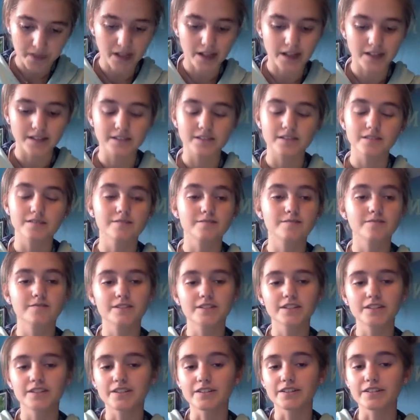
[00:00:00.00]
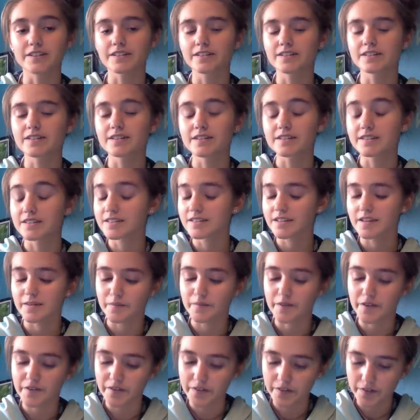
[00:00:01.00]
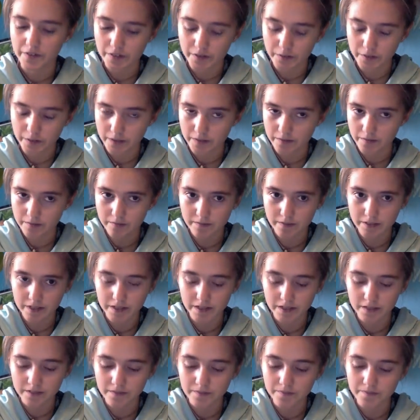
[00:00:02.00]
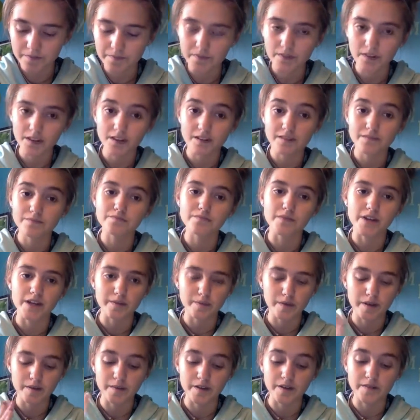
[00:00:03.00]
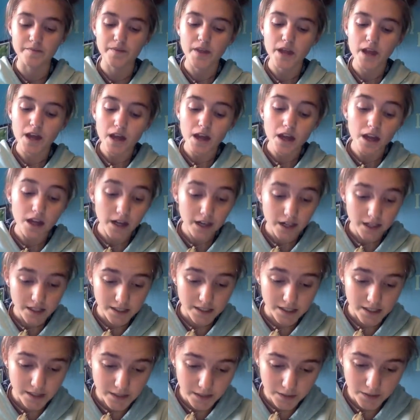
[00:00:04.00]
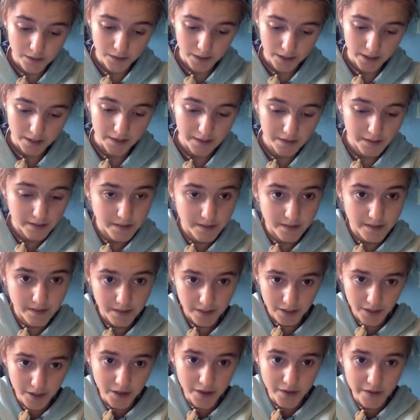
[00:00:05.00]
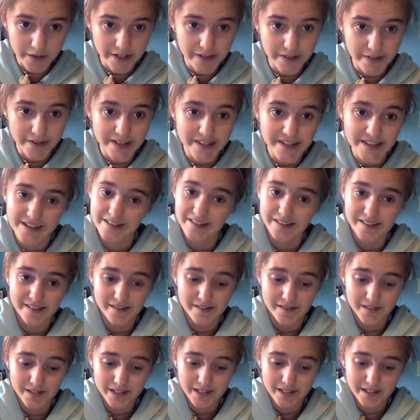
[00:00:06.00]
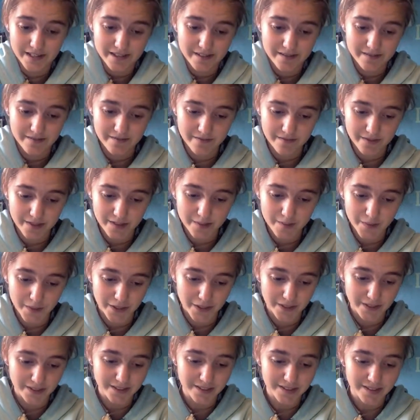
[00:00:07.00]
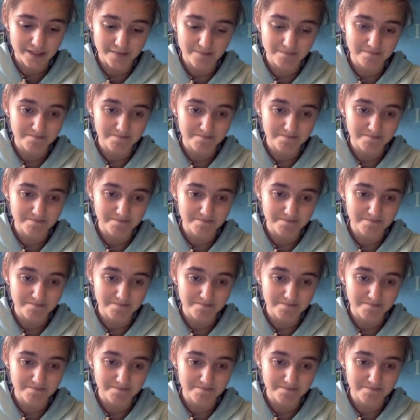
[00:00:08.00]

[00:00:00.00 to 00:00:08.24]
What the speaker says: And this is like my favorite tweet right now, made by me. Has zero likes, zero retweets, and zero like response.